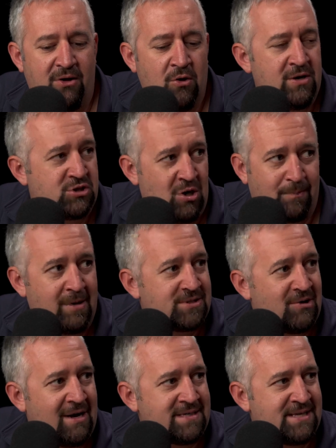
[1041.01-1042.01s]
Go to
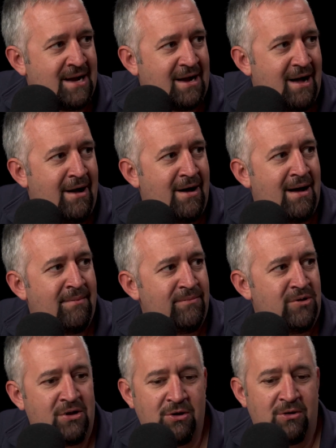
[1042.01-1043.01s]

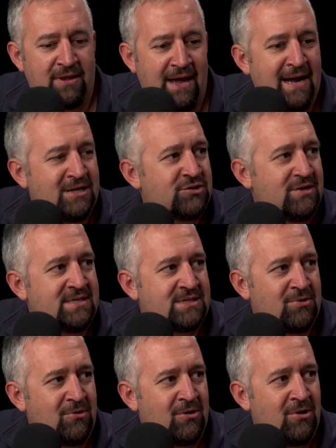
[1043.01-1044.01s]
truckpartscross.com. You can go to the Android
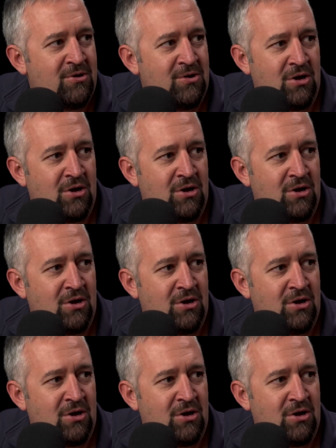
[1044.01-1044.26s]
store.